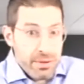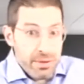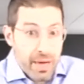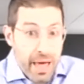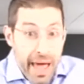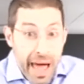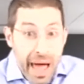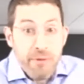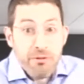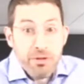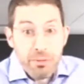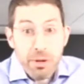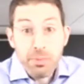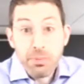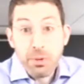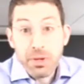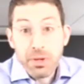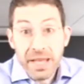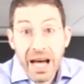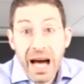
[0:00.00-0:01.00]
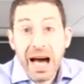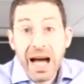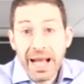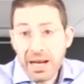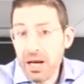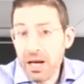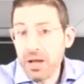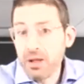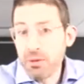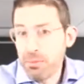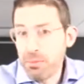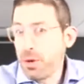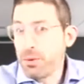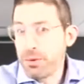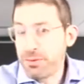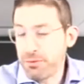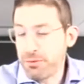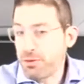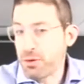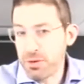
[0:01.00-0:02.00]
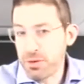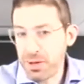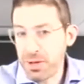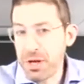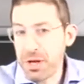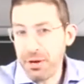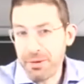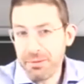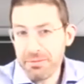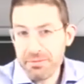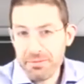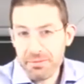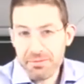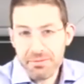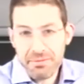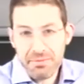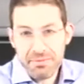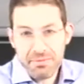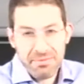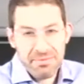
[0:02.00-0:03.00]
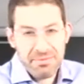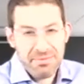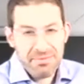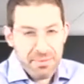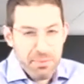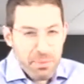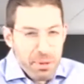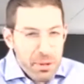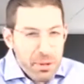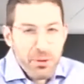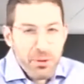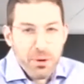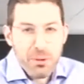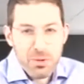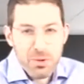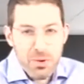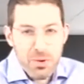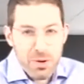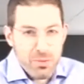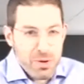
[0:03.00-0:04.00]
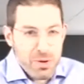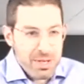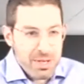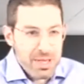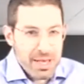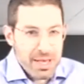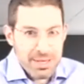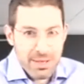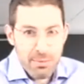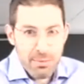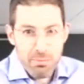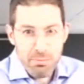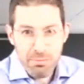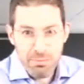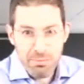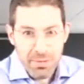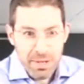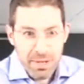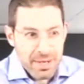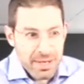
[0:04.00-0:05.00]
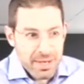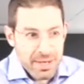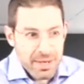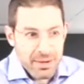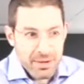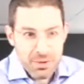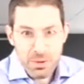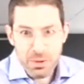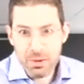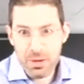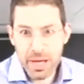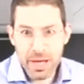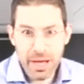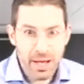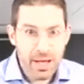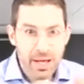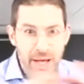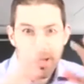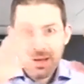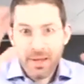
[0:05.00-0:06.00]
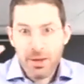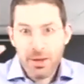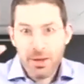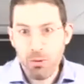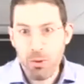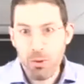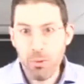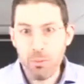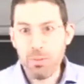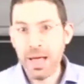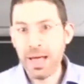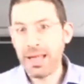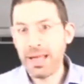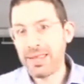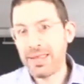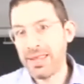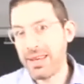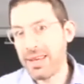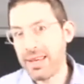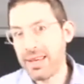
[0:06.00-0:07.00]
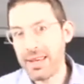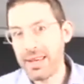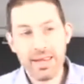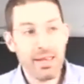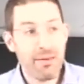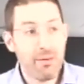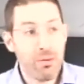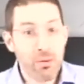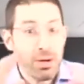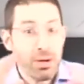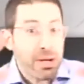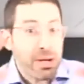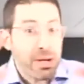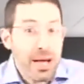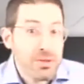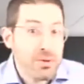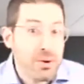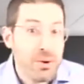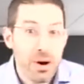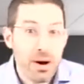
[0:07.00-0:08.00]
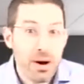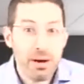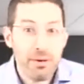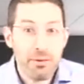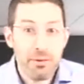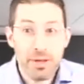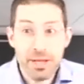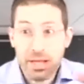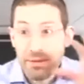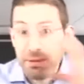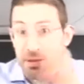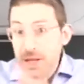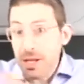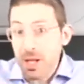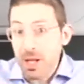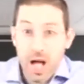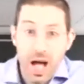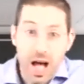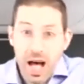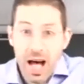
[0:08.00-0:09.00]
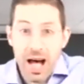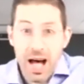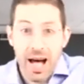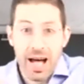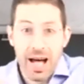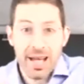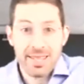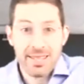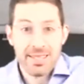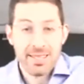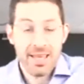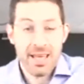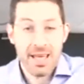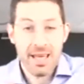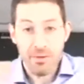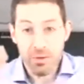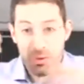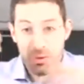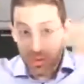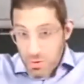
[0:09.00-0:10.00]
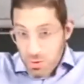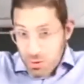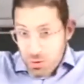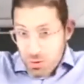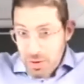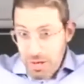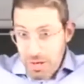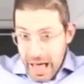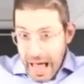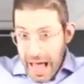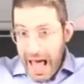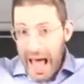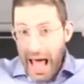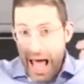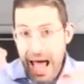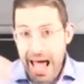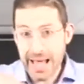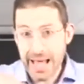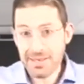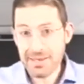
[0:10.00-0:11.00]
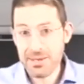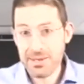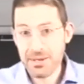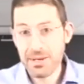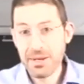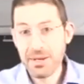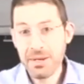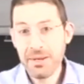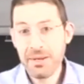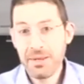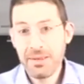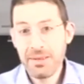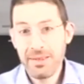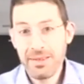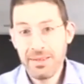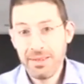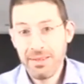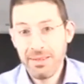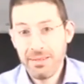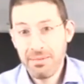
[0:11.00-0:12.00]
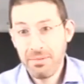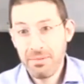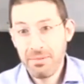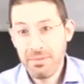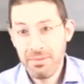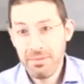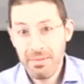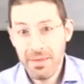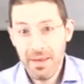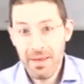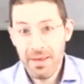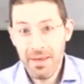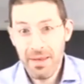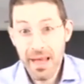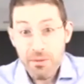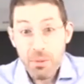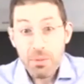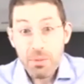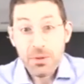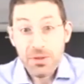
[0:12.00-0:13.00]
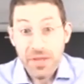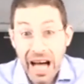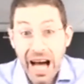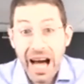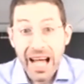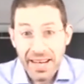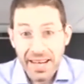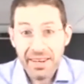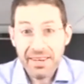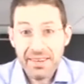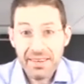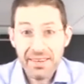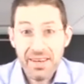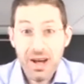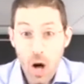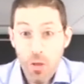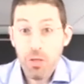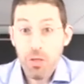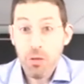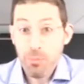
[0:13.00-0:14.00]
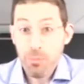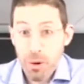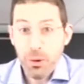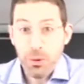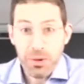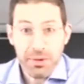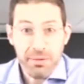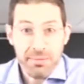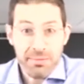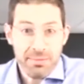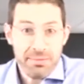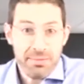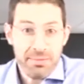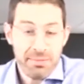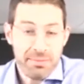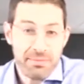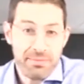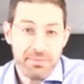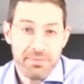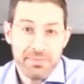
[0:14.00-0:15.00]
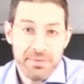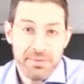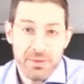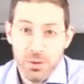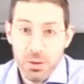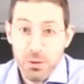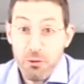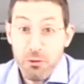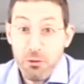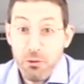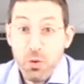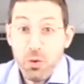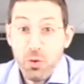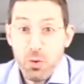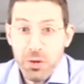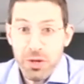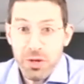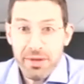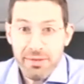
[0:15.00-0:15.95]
Half the people died on the boat first year. Pilgrims were, it wasn't like some, you know, sort of like romantic, everyone gets off and they live in little huts and they have those cool little hats. Half people died on the boat there's no food.